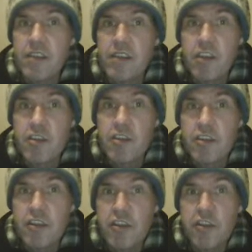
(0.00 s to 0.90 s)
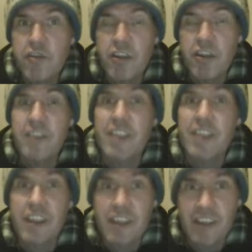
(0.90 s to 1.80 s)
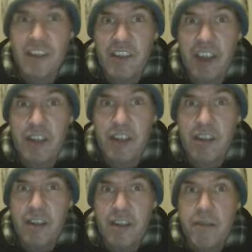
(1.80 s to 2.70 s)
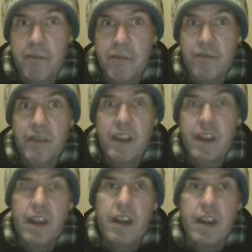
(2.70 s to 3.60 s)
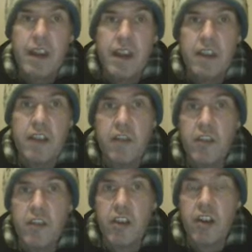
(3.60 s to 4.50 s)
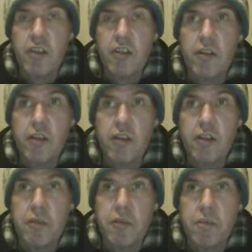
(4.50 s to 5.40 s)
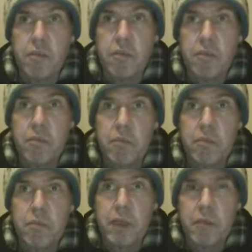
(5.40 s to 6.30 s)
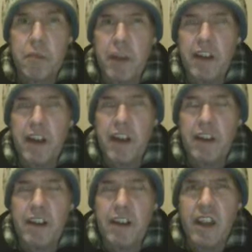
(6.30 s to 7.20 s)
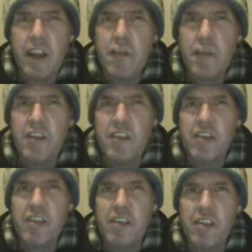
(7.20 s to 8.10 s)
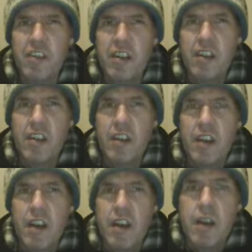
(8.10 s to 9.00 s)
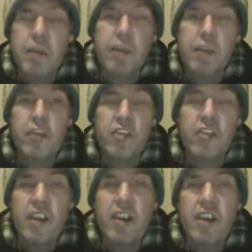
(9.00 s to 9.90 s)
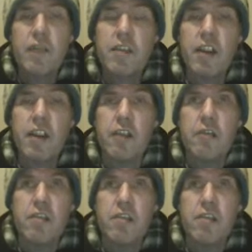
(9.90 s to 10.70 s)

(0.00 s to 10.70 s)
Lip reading: the children, then the state. And you also got the bit about the inheritance. Because even though